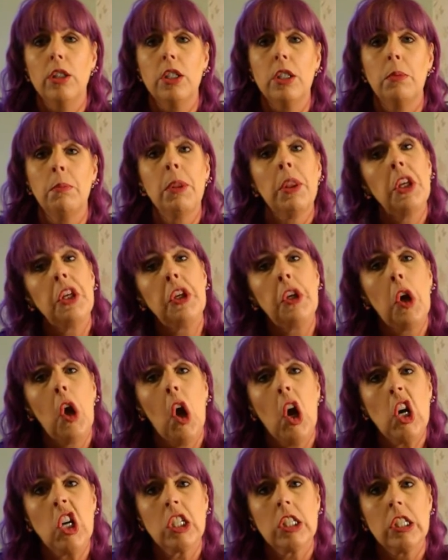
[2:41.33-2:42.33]
some of the
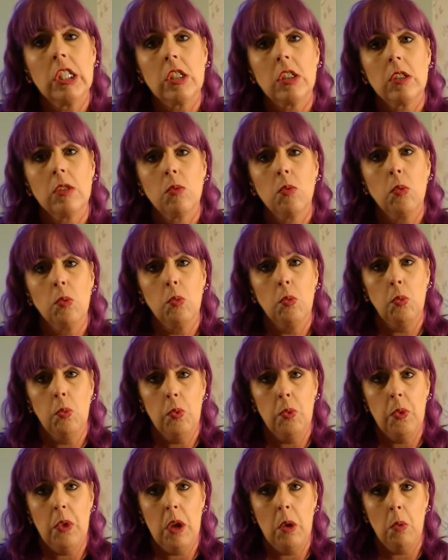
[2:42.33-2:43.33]
yards
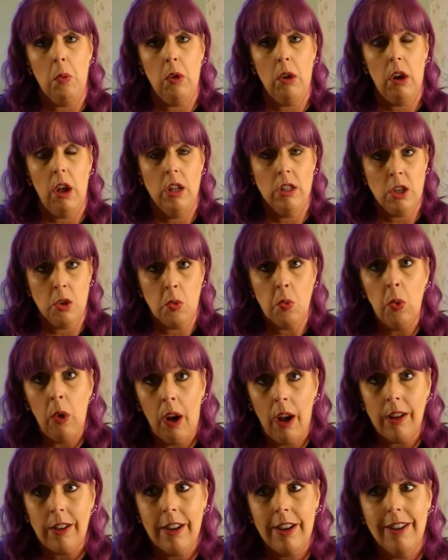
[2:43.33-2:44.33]
that were
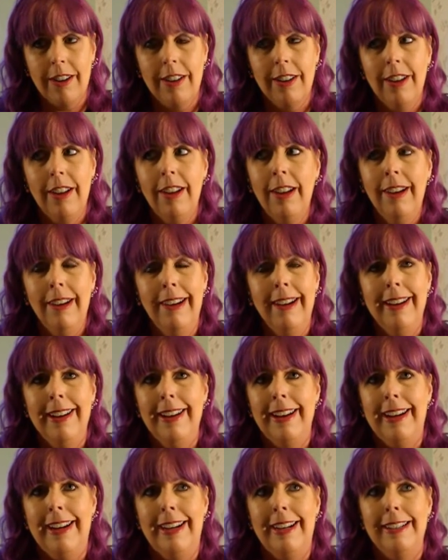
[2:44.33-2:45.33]
underwater,
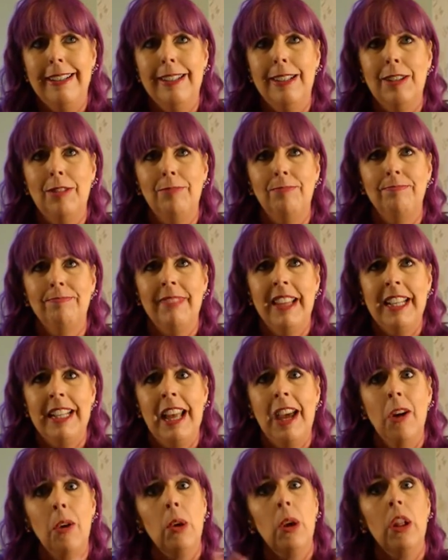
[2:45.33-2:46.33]
and
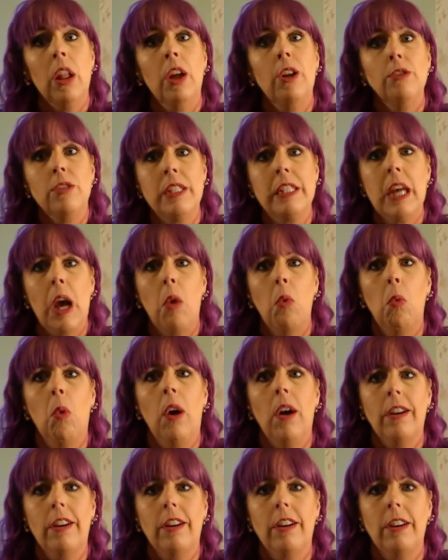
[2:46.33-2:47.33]
how close that
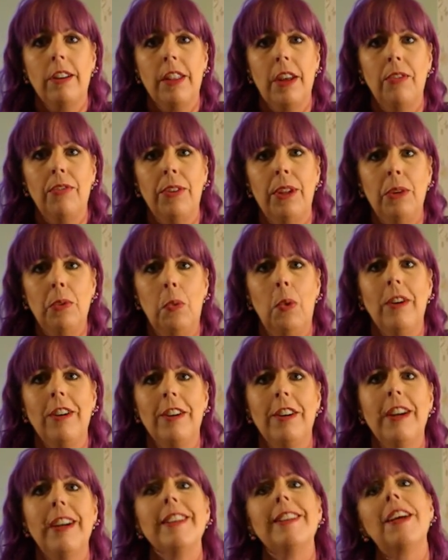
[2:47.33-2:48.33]
flood
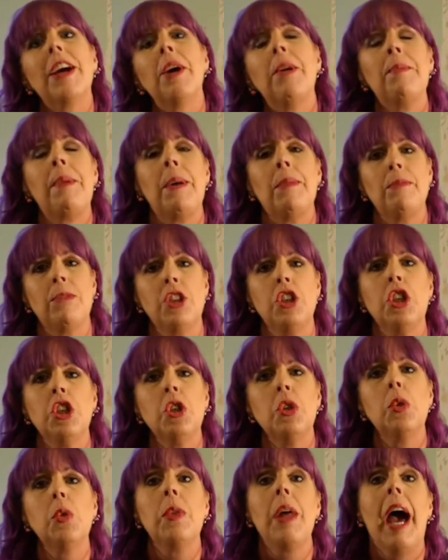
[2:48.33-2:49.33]
water had come up
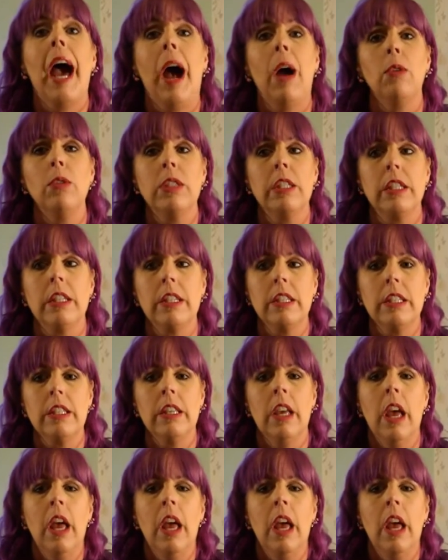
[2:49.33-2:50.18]
to the houses.